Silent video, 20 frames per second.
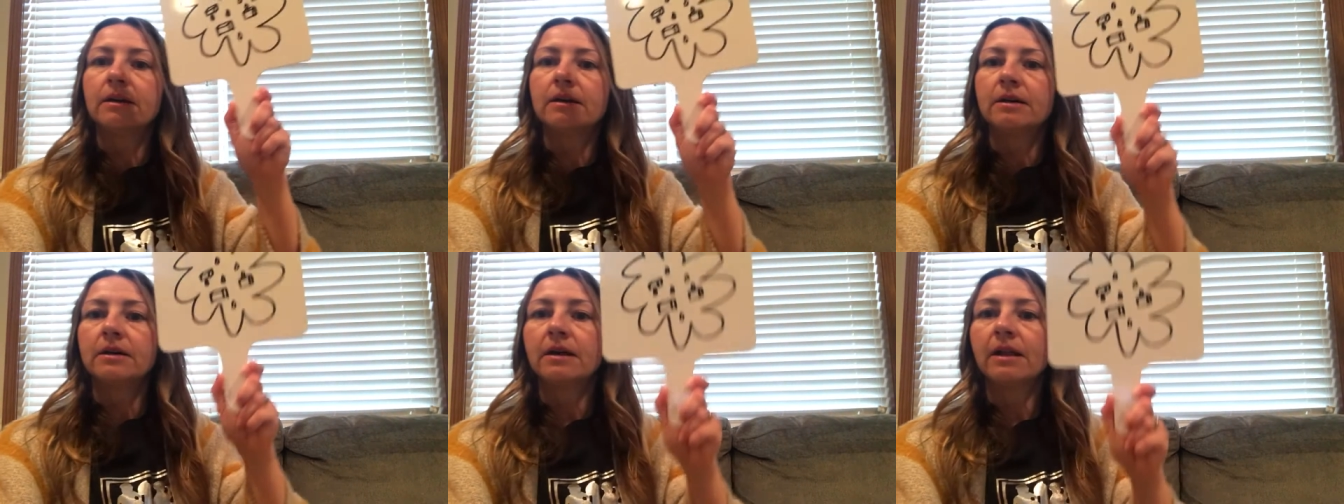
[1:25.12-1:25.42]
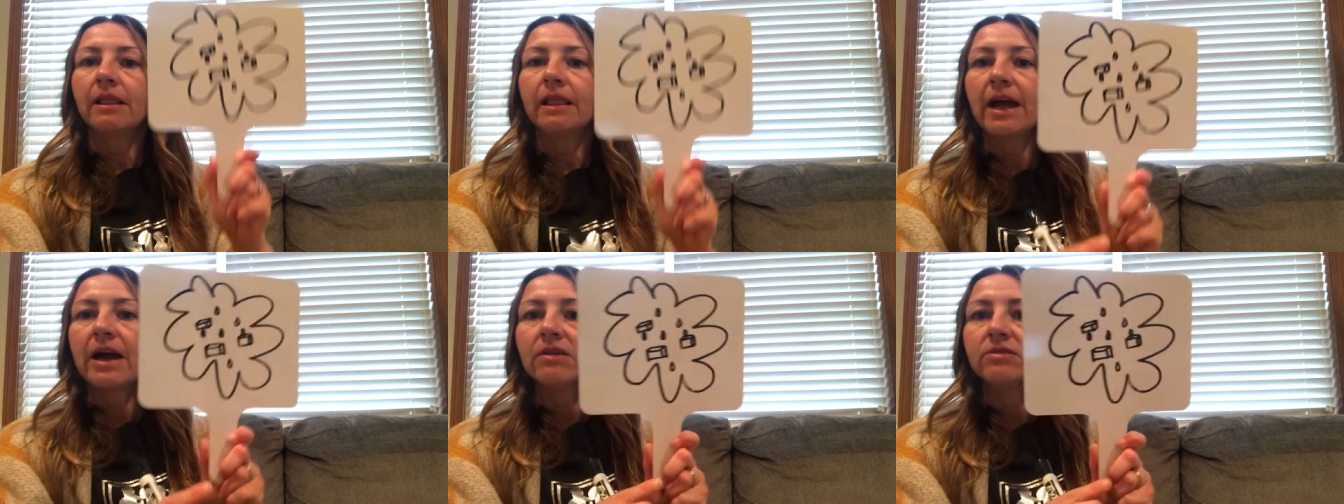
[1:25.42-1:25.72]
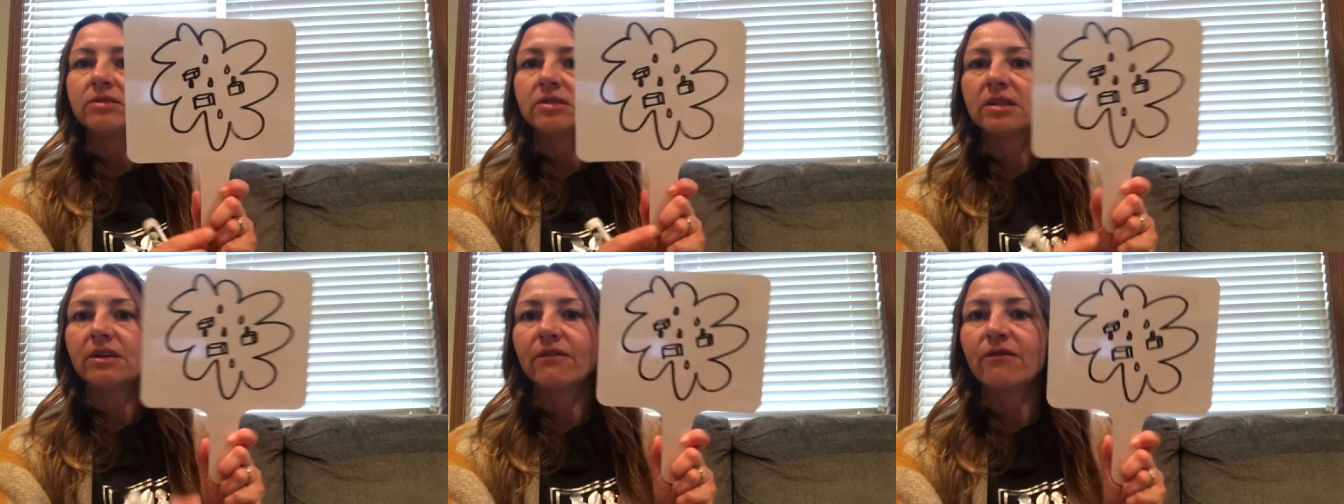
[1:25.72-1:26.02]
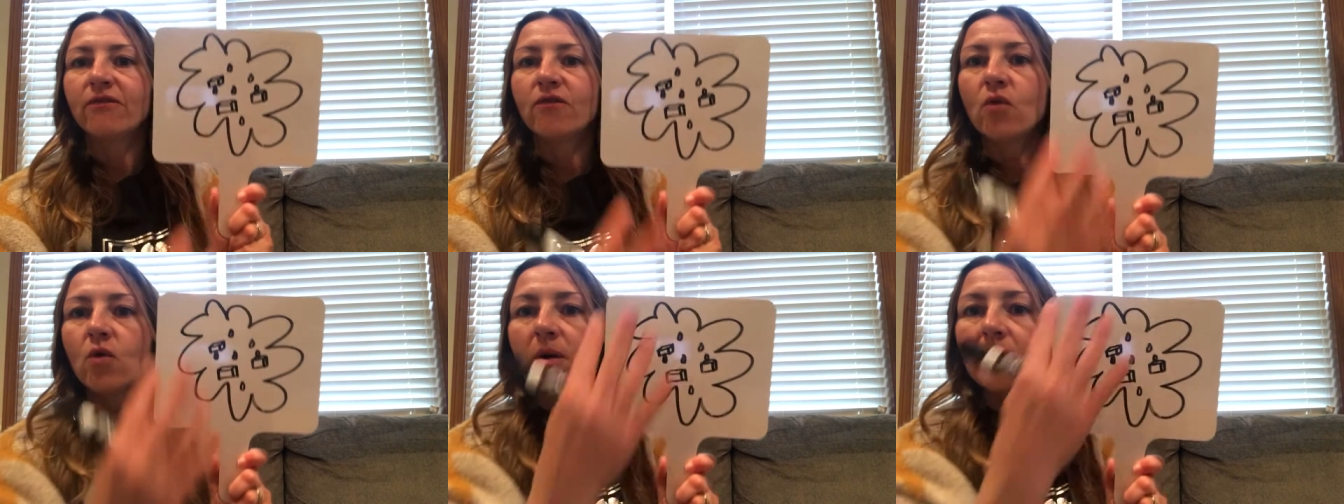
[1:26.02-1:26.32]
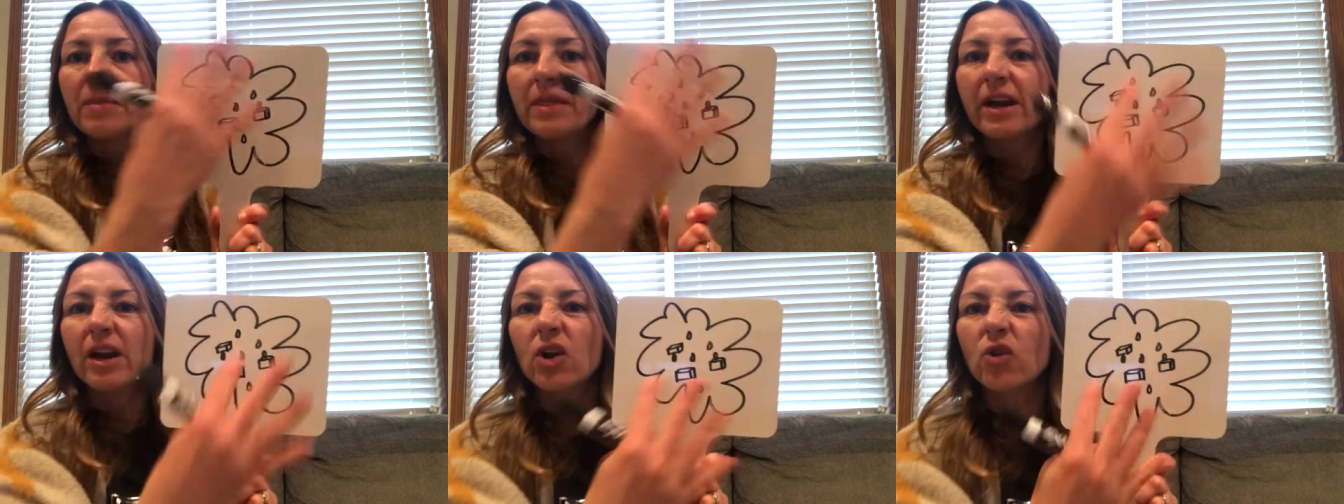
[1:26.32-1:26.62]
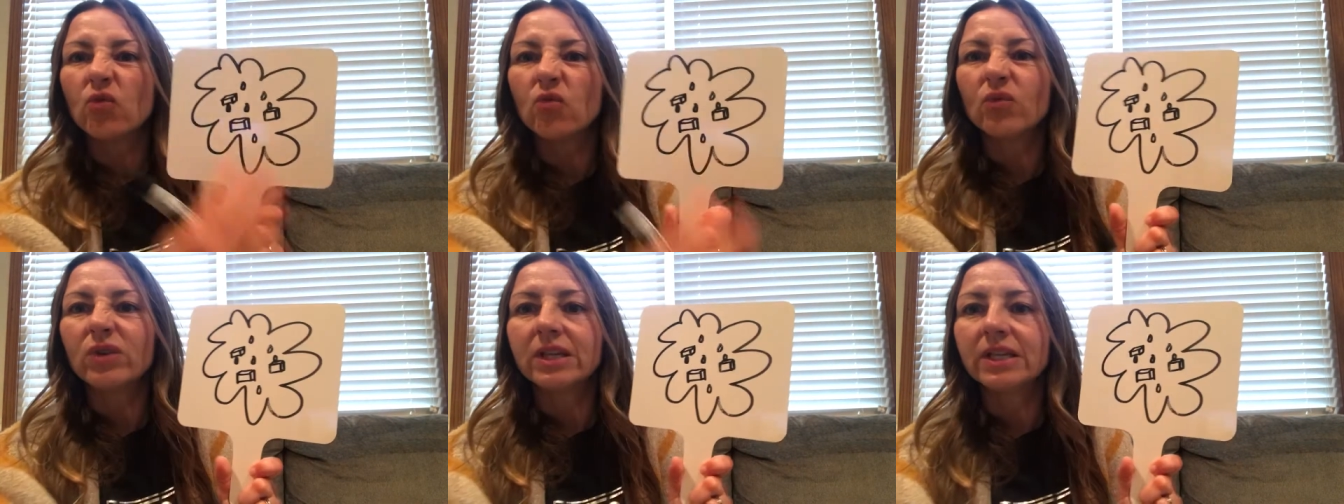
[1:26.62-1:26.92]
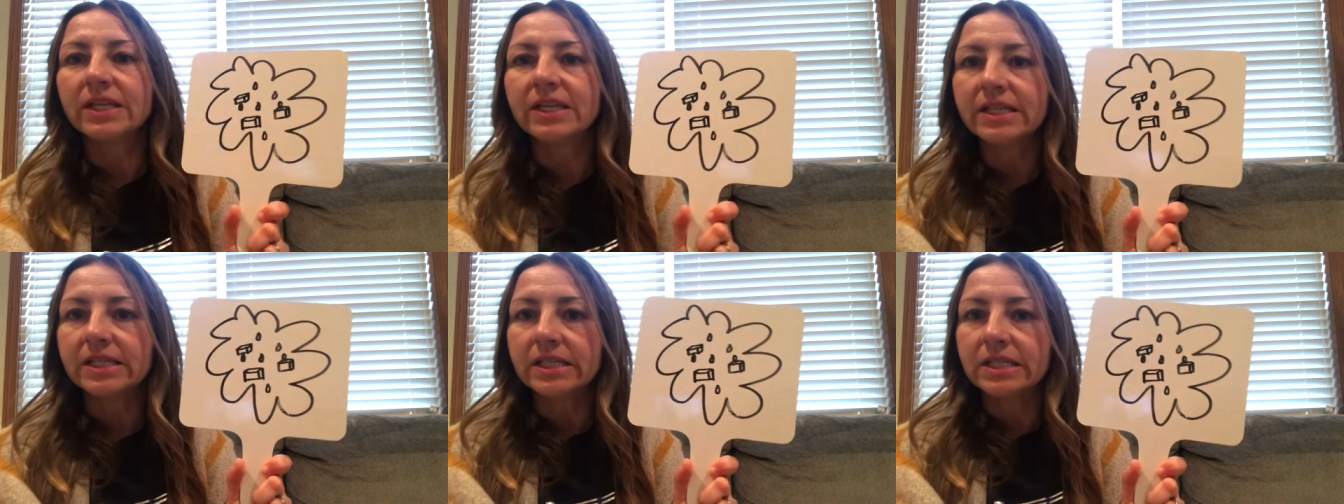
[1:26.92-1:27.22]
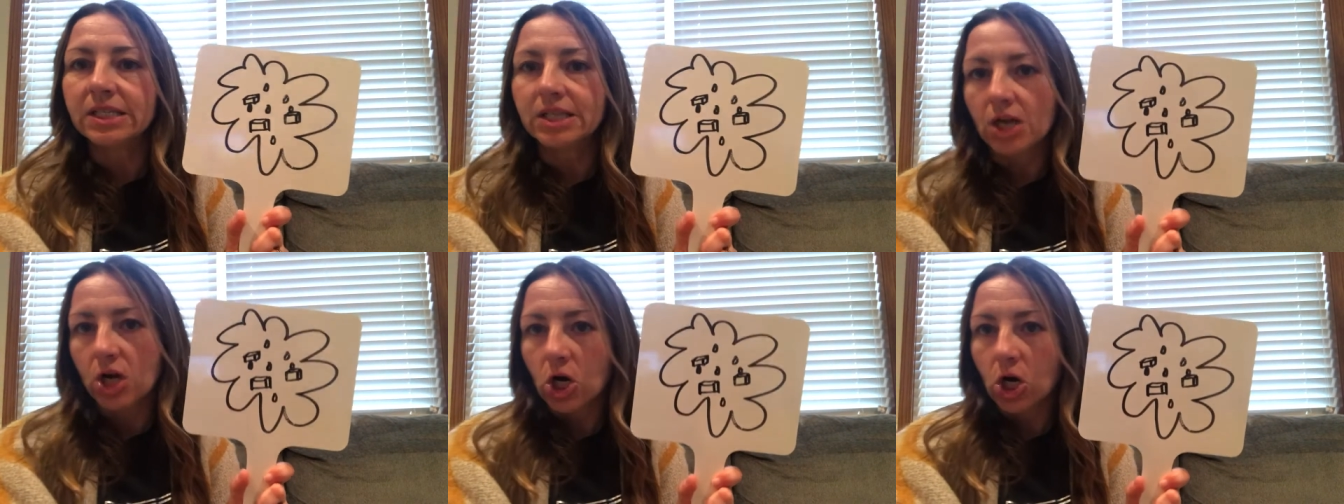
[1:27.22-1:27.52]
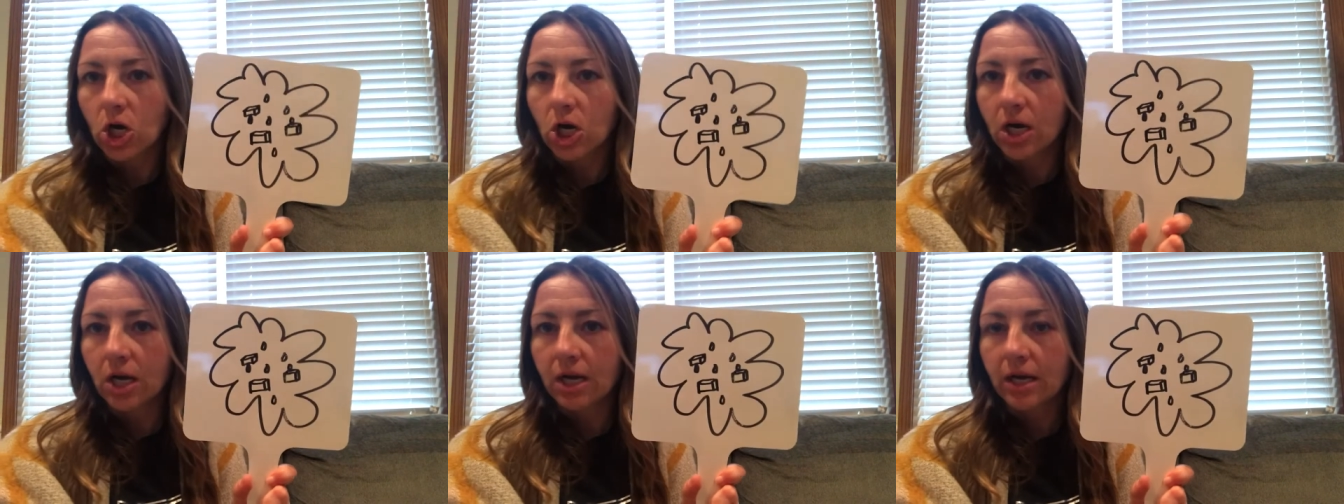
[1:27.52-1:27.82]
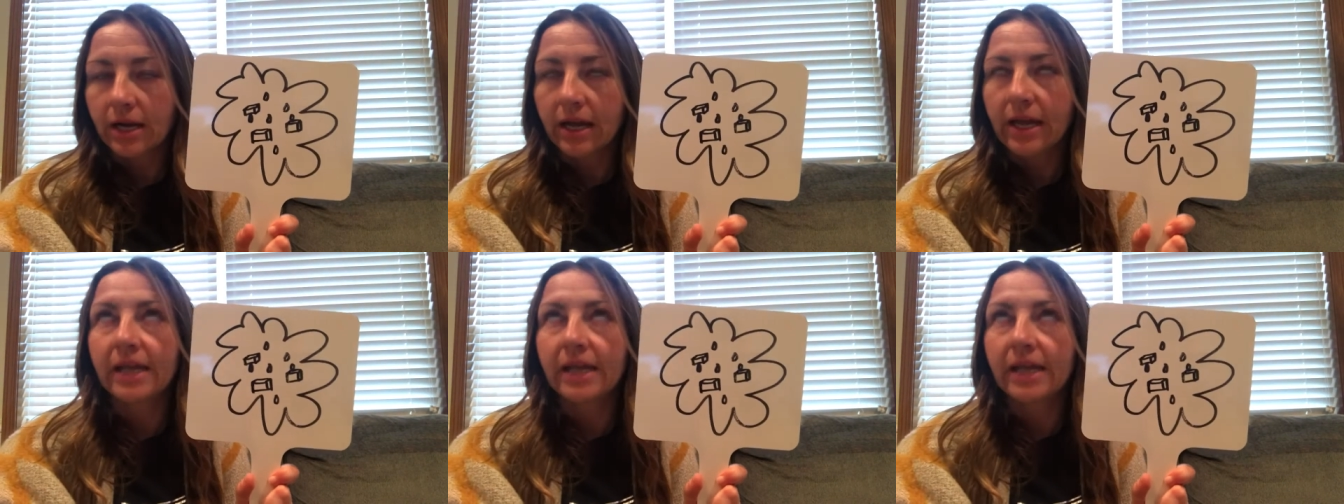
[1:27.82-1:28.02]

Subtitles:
clouds that form that are really dark